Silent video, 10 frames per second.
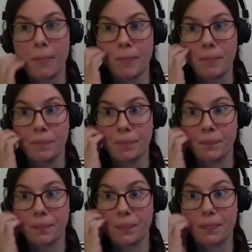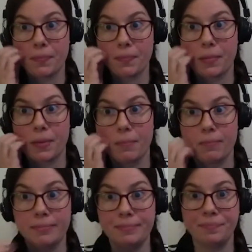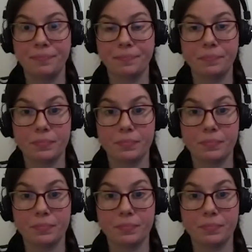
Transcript: [no speech]